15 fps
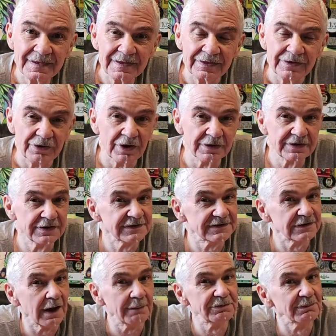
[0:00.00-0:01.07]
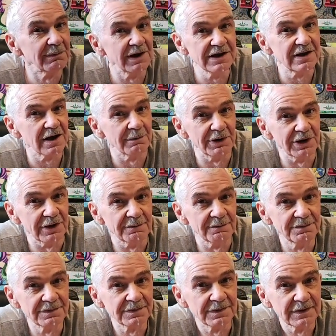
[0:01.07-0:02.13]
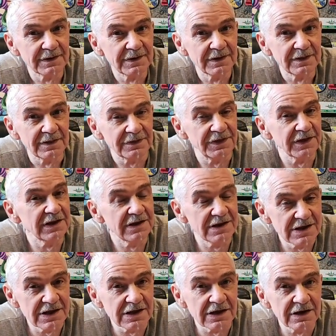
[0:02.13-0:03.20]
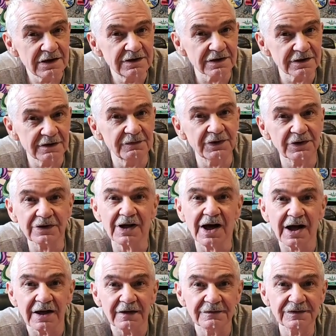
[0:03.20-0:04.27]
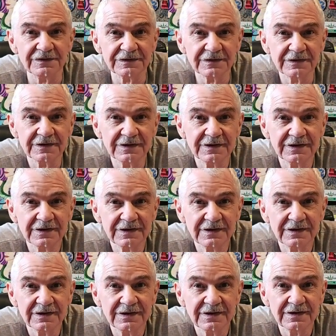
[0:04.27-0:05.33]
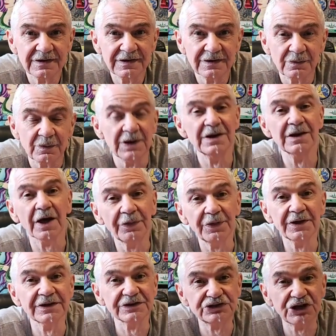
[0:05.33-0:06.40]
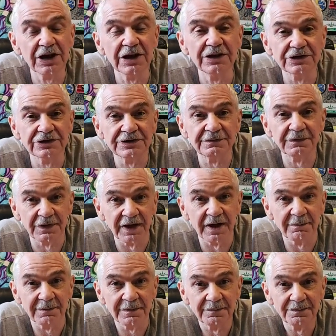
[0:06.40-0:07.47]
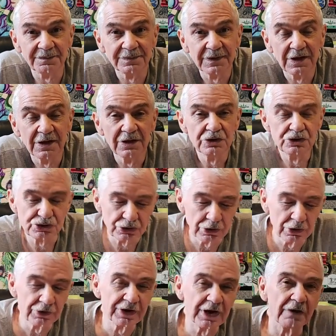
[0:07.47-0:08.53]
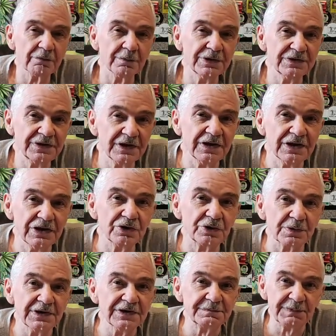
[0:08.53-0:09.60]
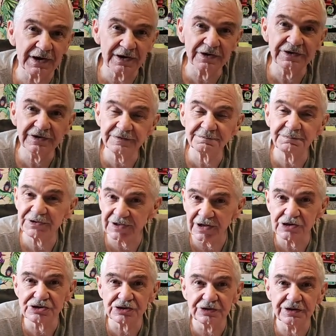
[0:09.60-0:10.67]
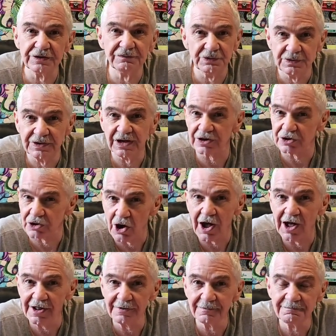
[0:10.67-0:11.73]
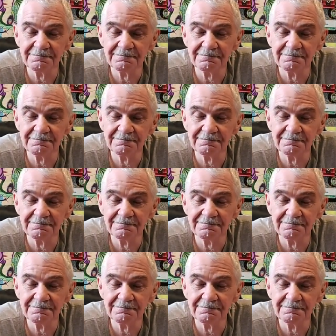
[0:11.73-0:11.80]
They're not going to stop the money coming in that they need to live their lives when nothing has changed for them. Sure, the government did increase penalties, potentially, if you get caught.